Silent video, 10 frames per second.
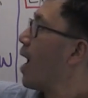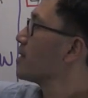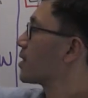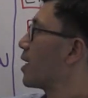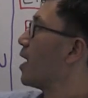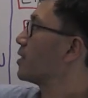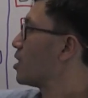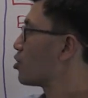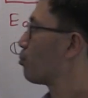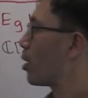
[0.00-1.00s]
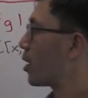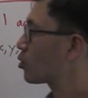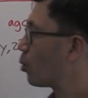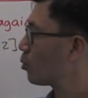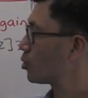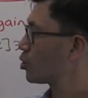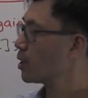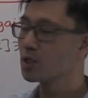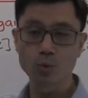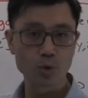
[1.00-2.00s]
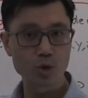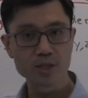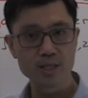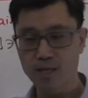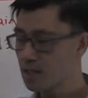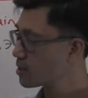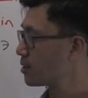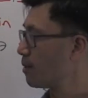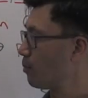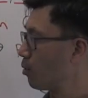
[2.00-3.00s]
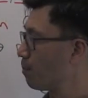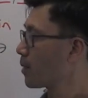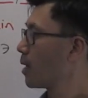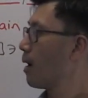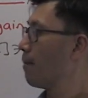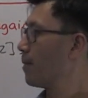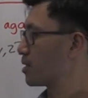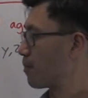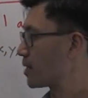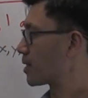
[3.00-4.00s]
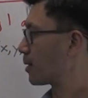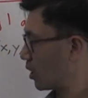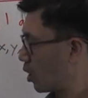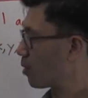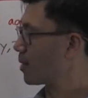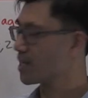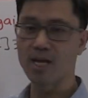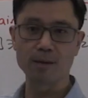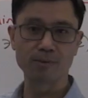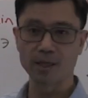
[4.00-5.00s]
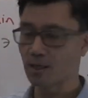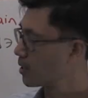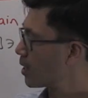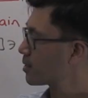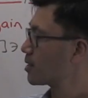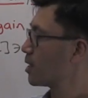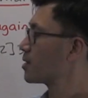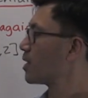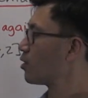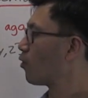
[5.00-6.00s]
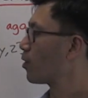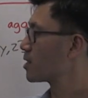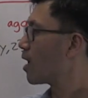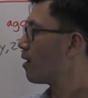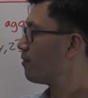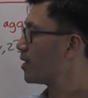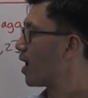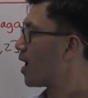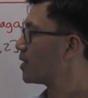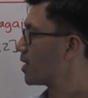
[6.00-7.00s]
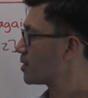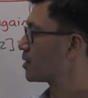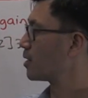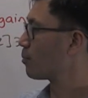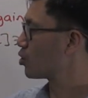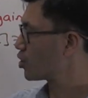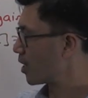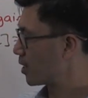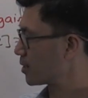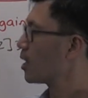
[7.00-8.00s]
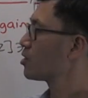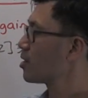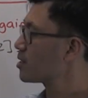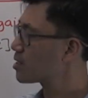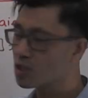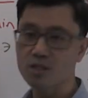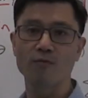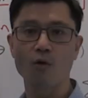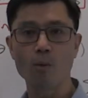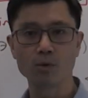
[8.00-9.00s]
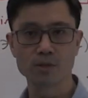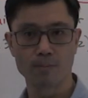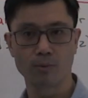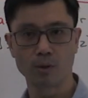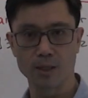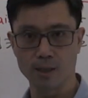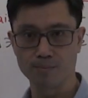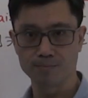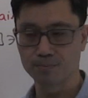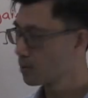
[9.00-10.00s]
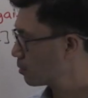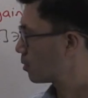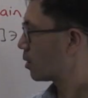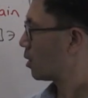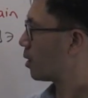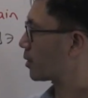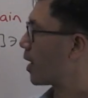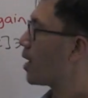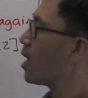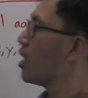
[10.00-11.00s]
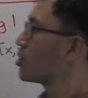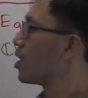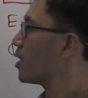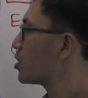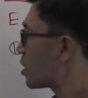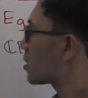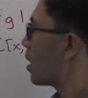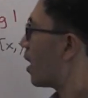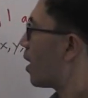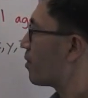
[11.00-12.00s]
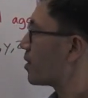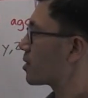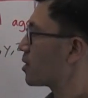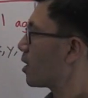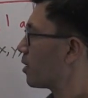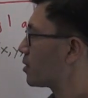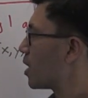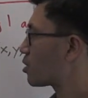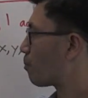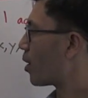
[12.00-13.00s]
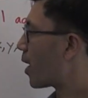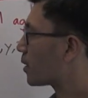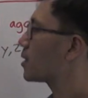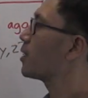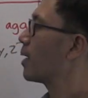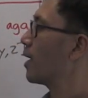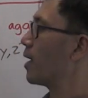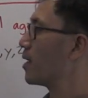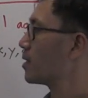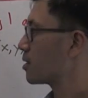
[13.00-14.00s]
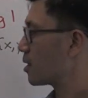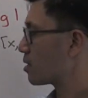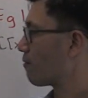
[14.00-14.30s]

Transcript: as the Cartesian product. What we'll do is we'll use this tensor symbol. But it's basically going to be the same thing, okay? It's the set of all these VI tensor WJs. So this is just a formal symbol here, okay? So it's just uh, this uh, tensor product is this